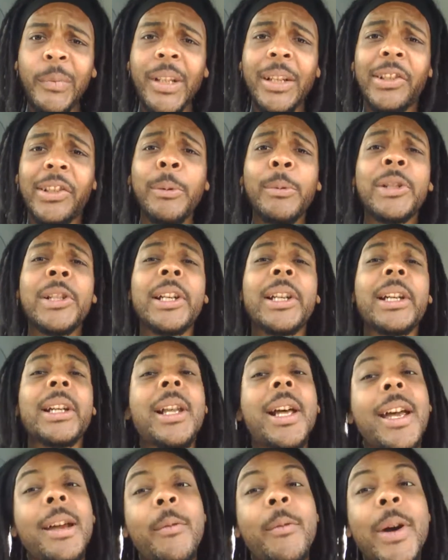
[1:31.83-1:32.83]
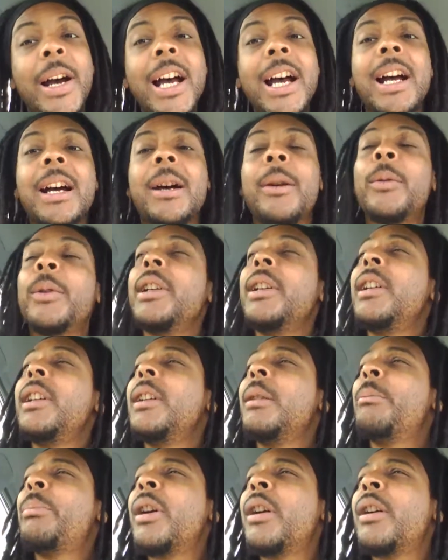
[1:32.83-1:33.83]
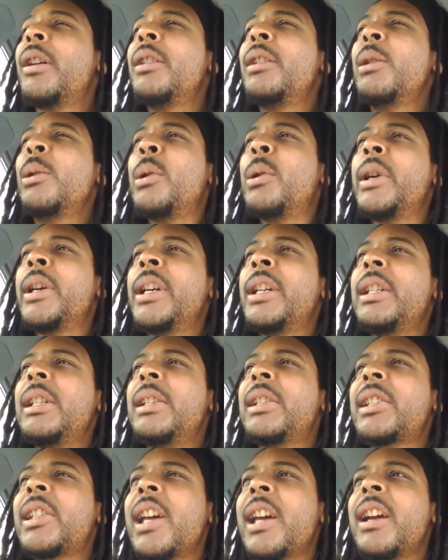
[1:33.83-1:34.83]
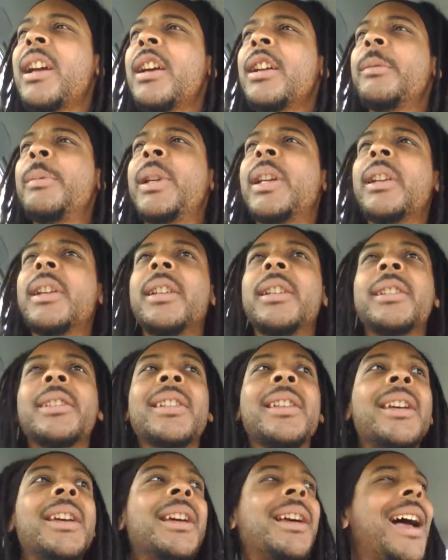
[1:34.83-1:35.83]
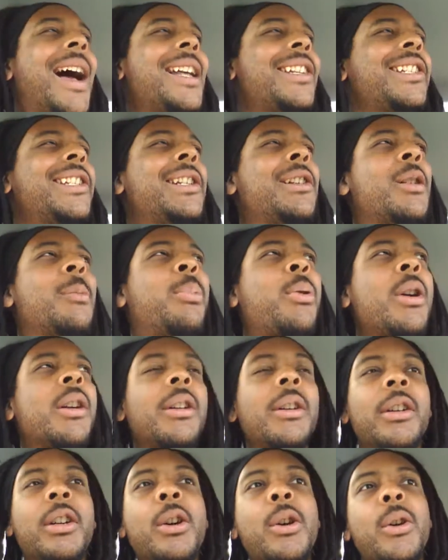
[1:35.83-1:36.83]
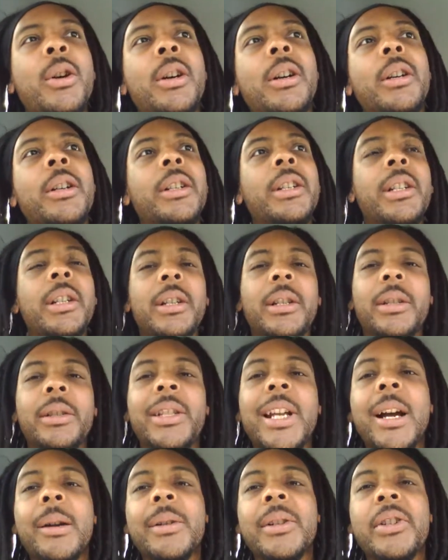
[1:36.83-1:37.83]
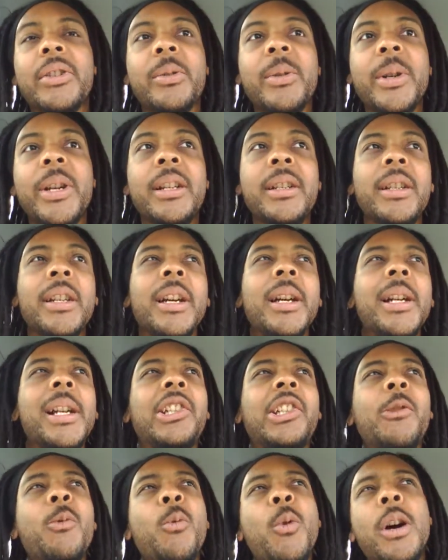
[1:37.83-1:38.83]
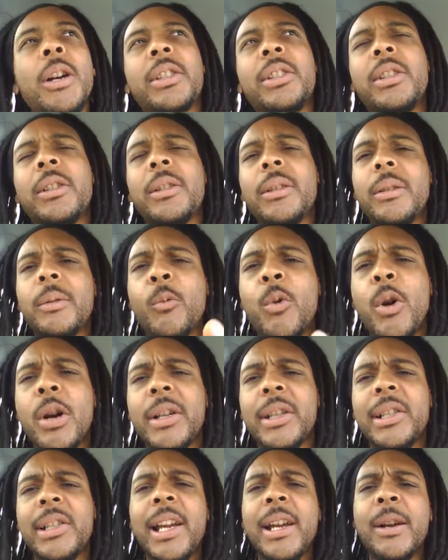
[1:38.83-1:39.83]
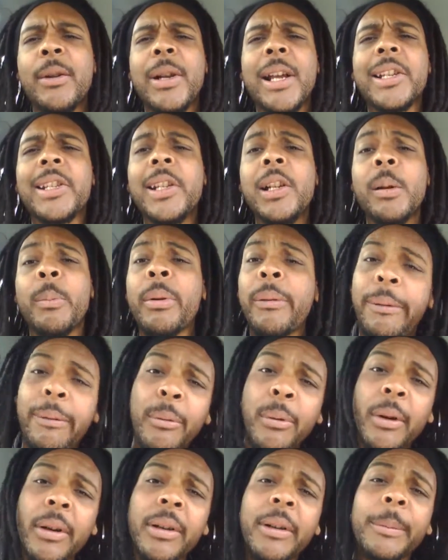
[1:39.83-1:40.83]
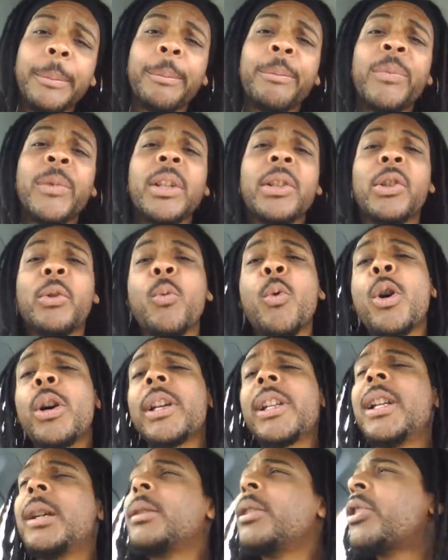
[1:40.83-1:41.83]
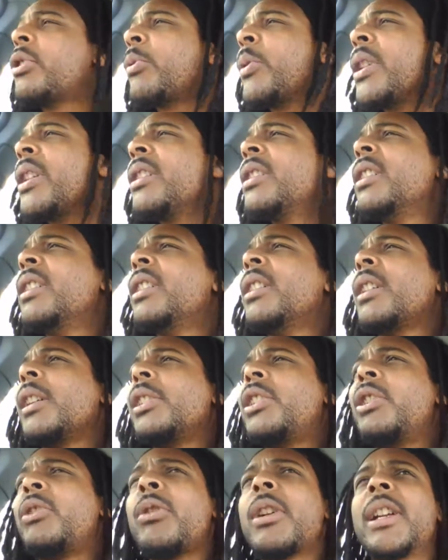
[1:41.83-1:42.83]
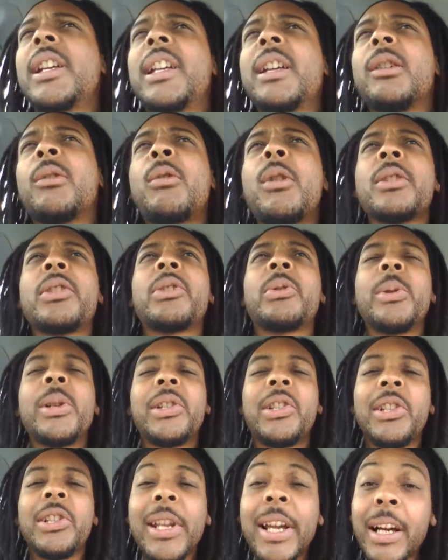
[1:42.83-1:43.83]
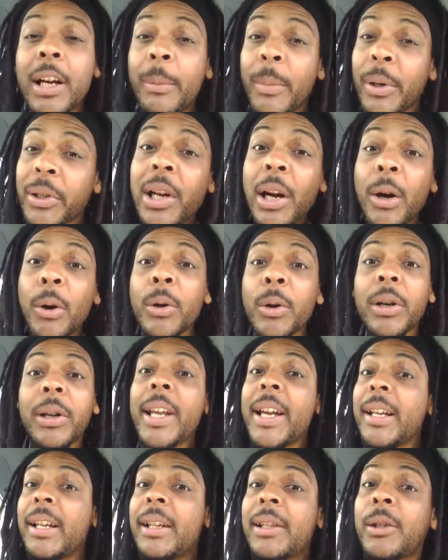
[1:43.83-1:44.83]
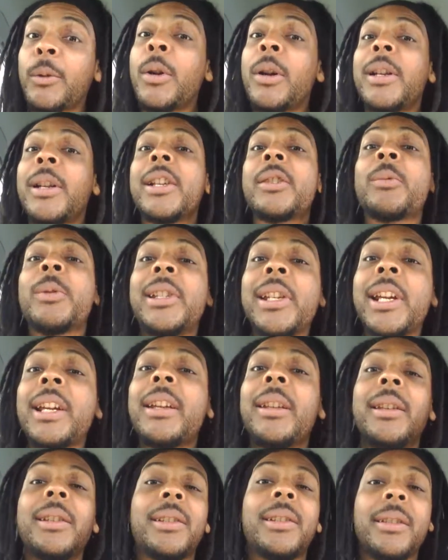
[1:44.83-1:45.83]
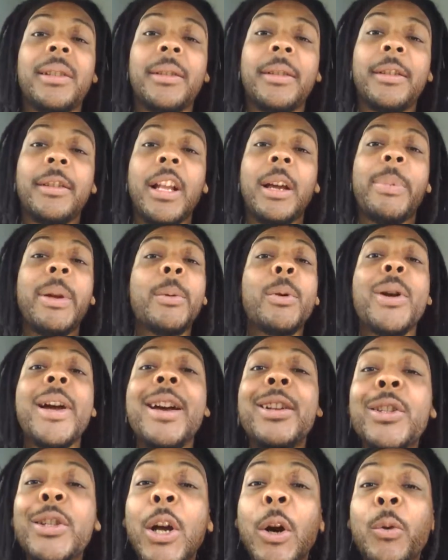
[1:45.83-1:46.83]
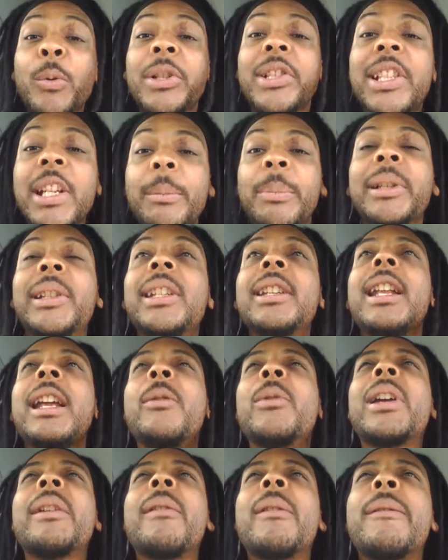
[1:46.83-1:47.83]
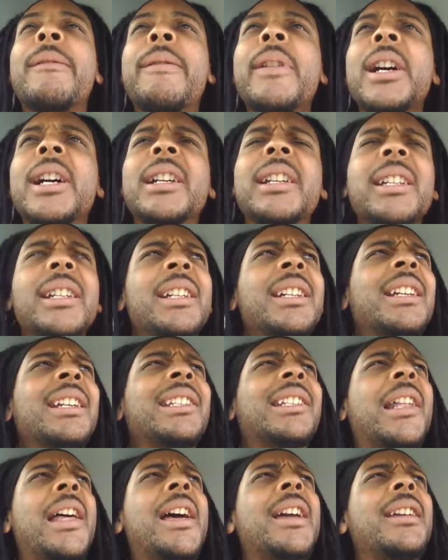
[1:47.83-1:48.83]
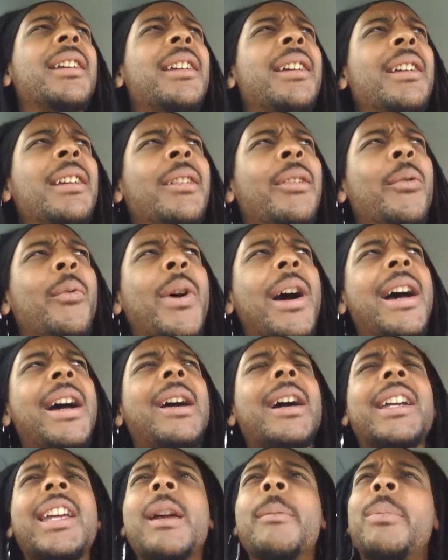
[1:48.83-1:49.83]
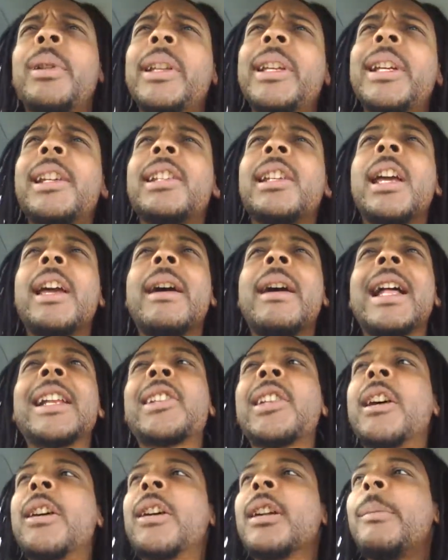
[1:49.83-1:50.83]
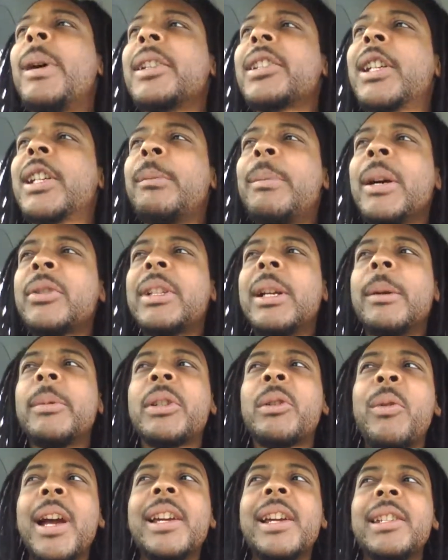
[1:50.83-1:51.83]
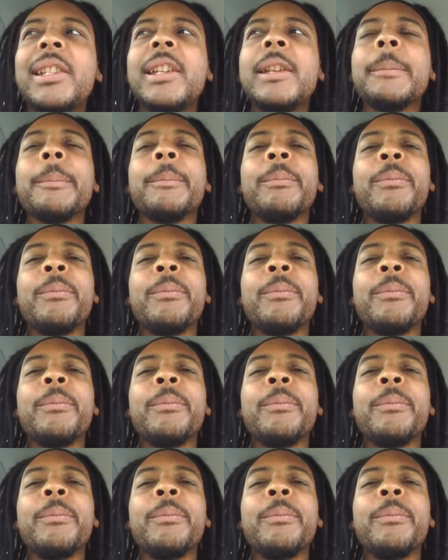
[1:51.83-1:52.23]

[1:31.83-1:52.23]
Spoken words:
And she was looking like, wow, paranoid and scared because I seen her park her car down the street, and then she walks down. I've seen her before. She walking down the street, and she's trying to get across the street. And she's like almost an older lady too, though. And that's ridiculous. Like, people don't have no sympathy. They don't give a fuck. It's like, wow, I can't believe this. I just heard about something else that was crazy.